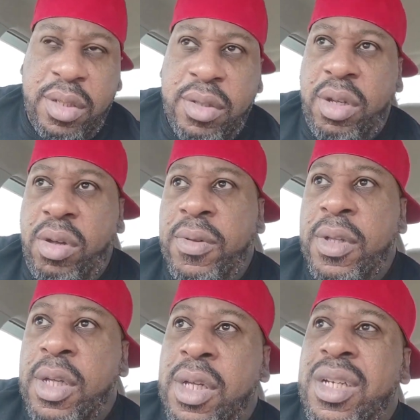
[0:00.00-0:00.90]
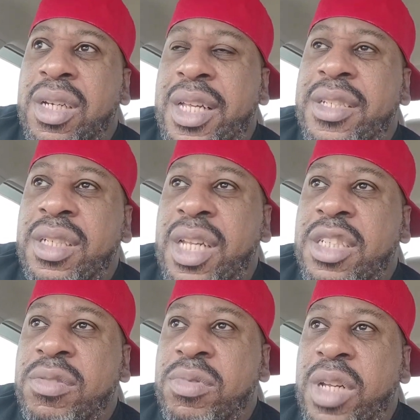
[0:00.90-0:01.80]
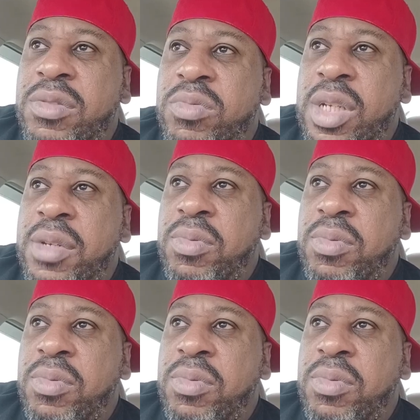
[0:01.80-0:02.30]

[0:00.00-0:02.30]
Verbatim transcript: So let's let's let's really